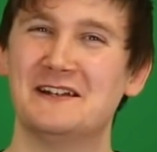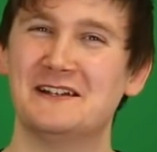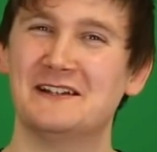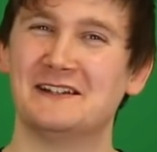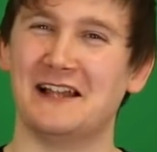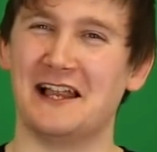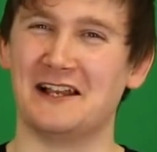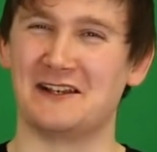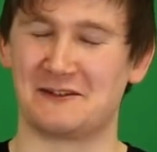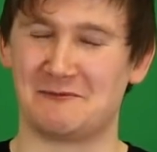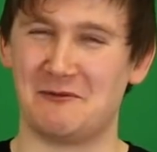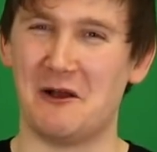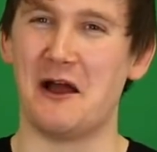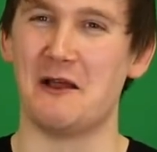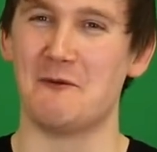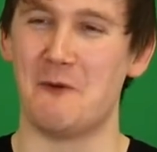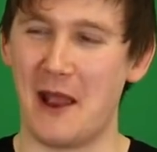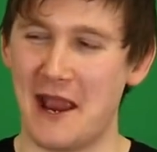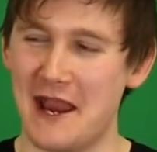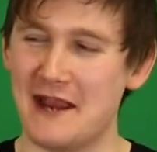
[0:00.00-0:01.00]

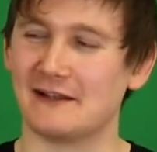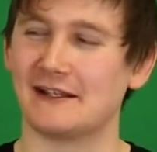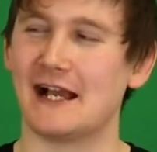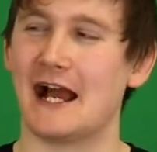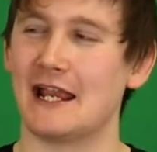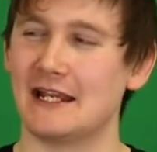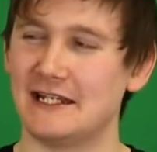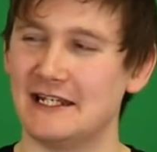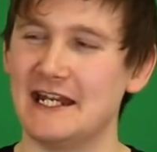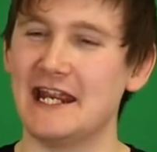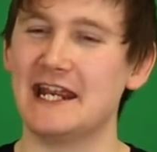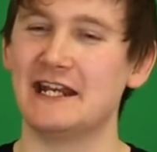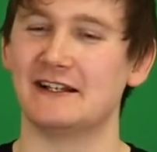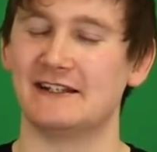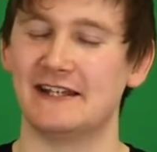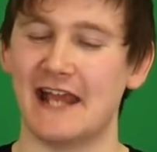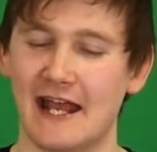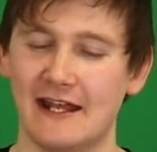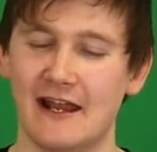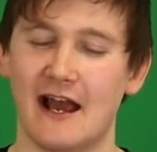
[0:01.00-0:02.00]
Waiting, do you need
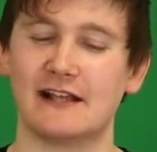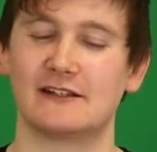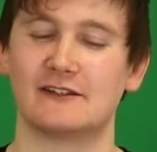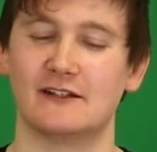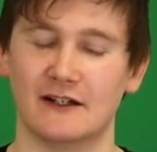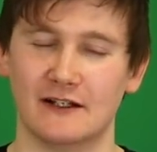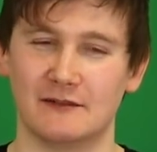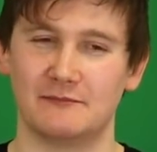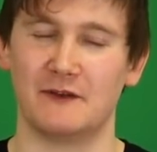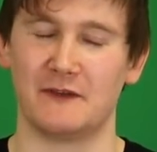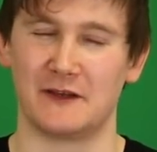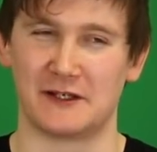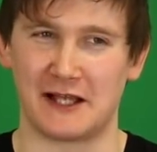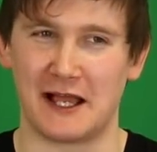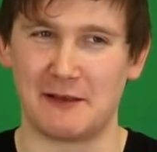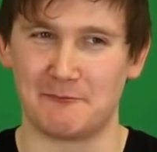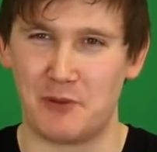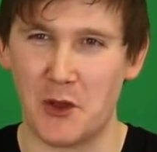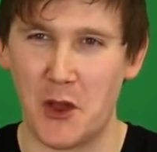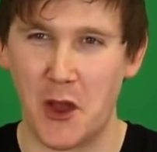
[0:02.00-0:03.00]
us yet? No, it's good. But they're
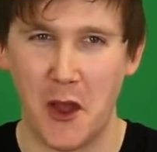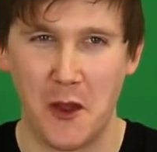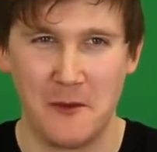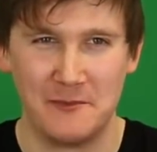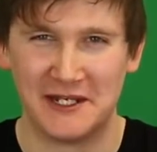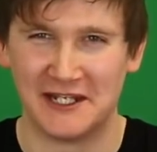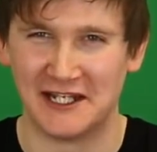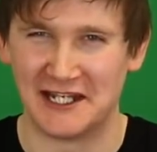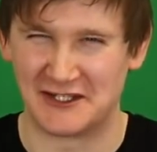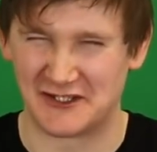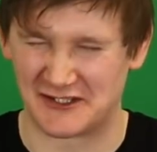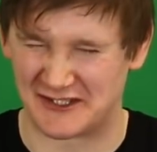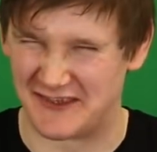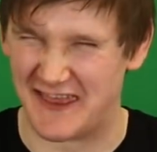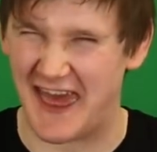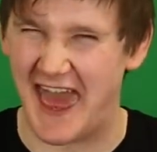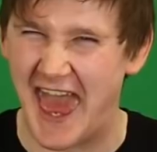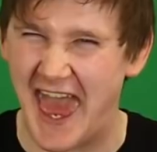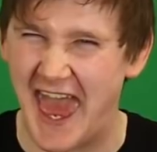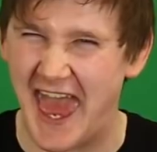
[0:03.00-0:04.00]
just permanently just
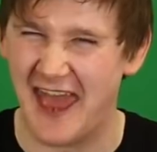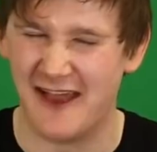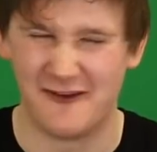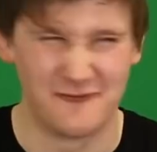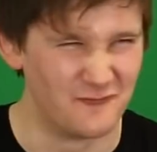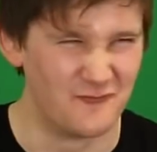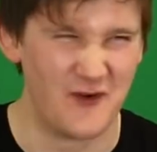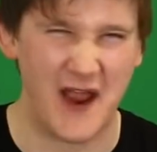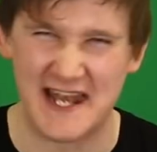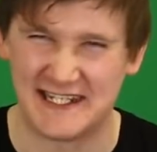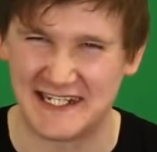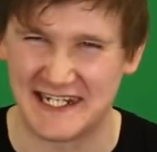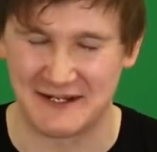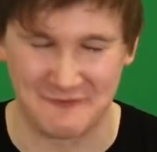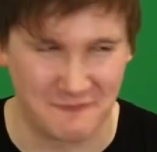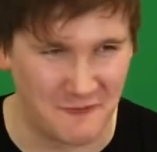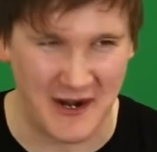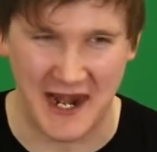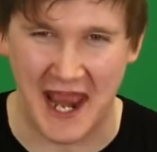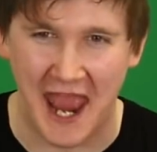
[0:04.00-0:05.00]
there, ready
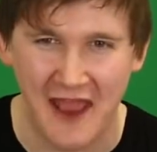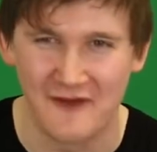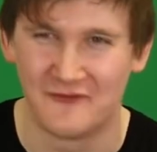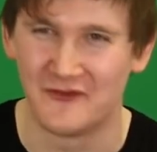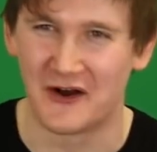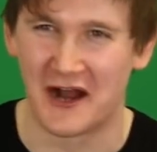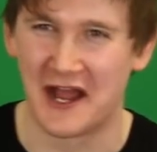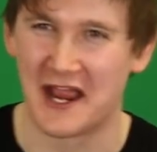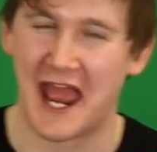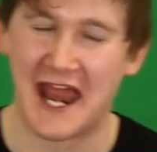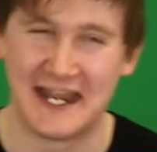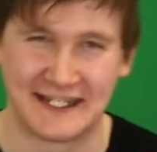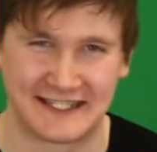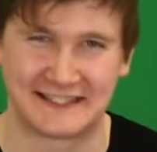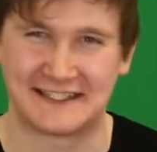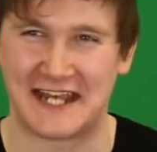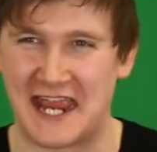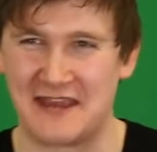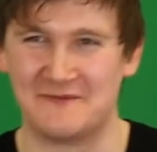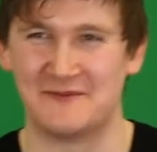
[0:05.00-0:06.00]
whenever
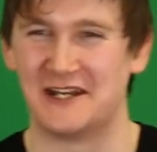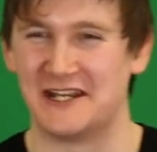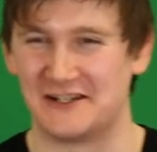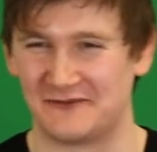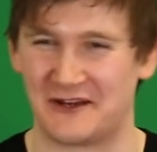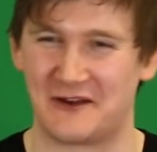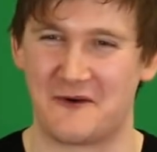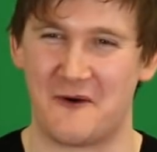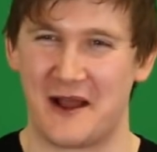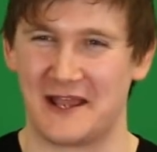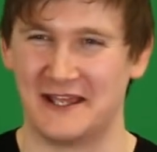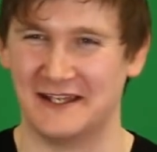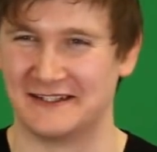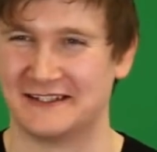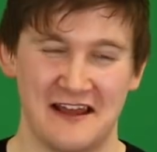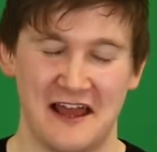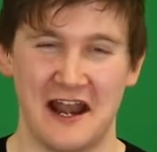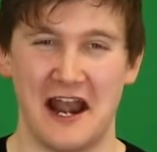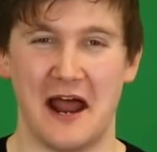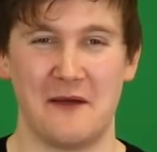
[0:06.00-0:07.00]
entertainment is required.
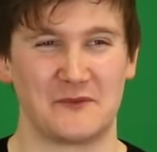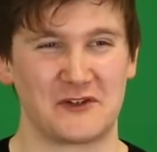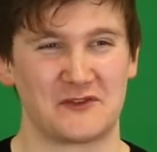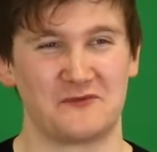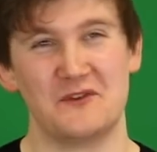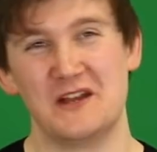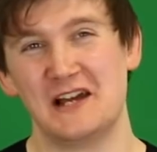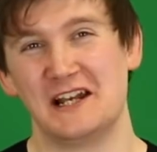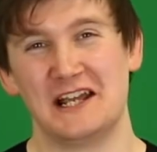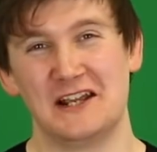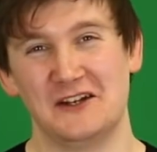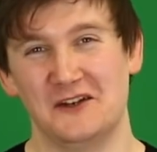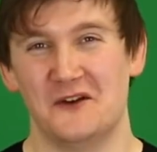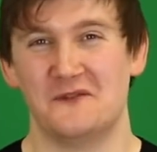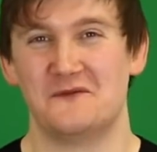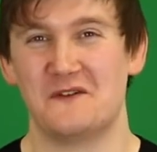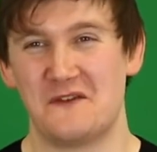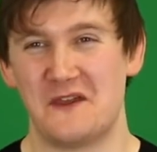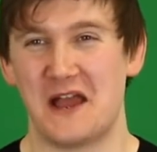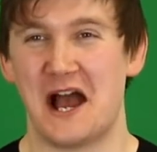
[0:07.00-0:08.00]
And I'm just really in
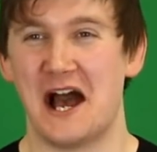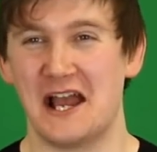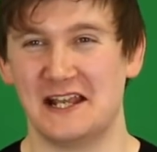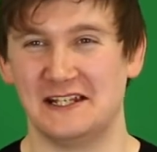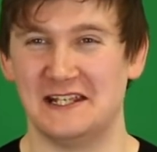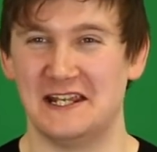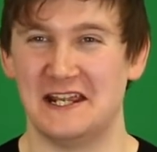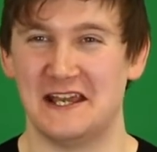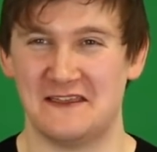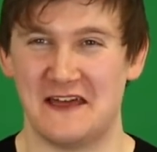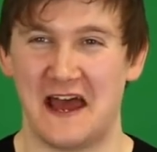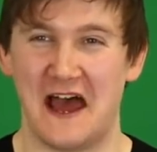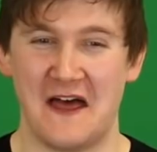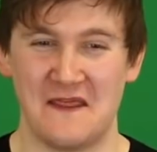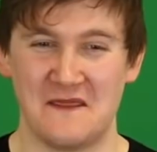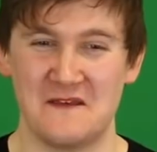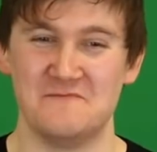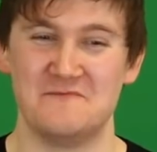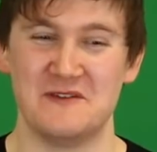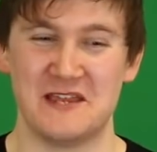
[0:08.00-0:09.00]
love with the idea
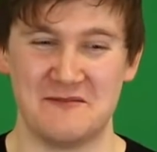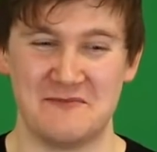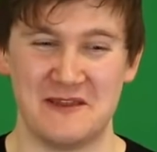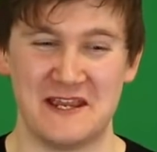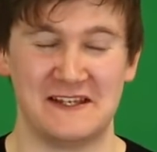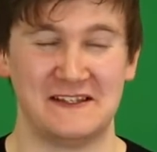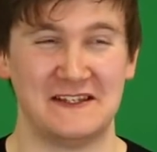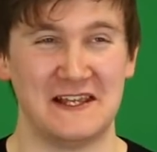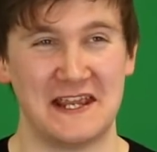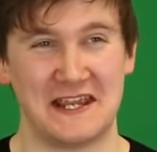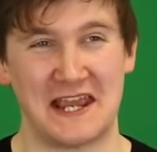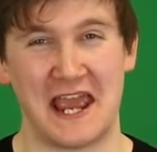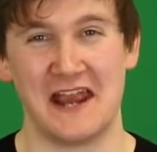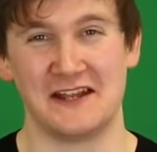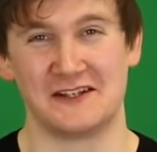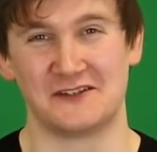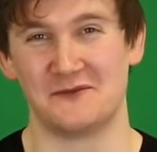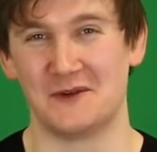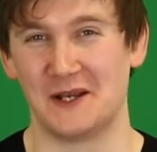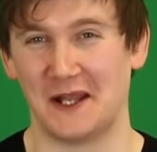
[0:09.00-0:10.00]
that the BBC
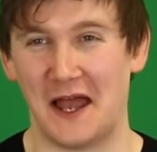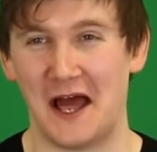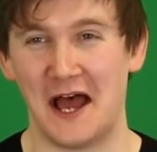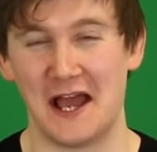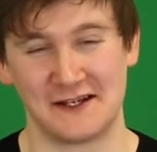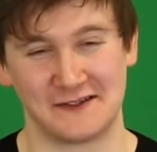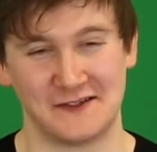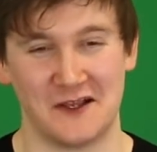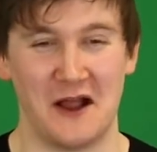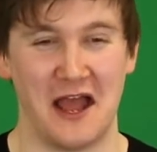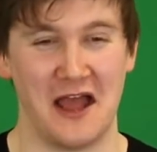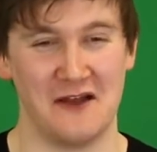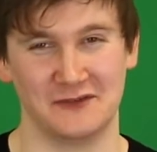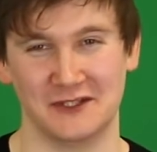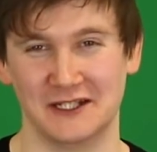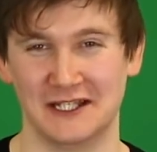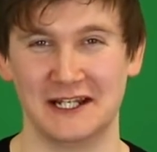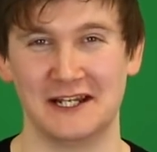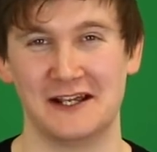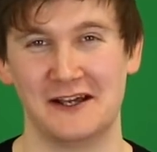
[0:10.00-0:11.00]
came to rely so
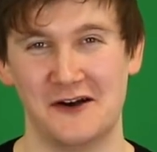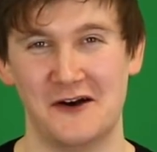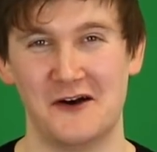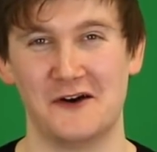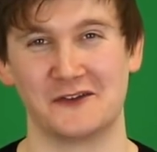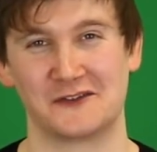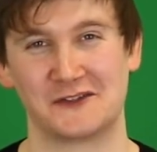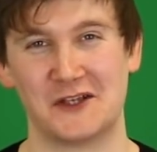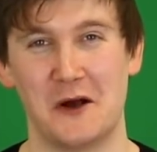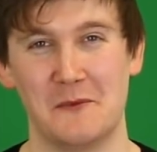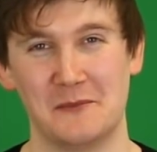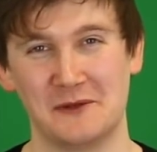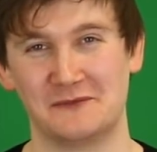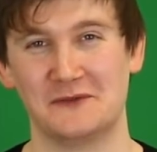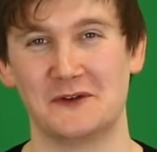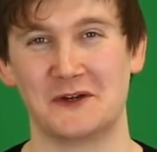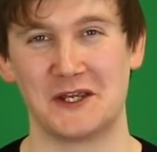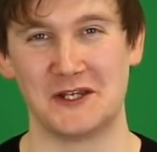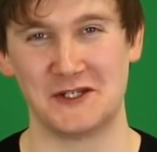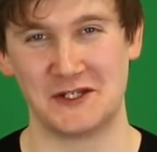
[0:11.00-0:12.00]
heavily on Tom and
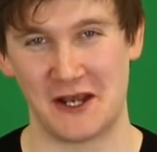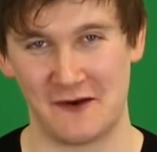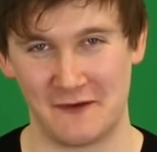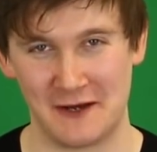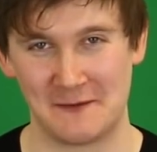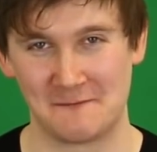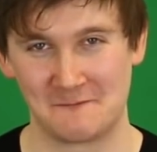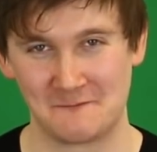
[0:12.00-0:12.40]
fucking Jerry.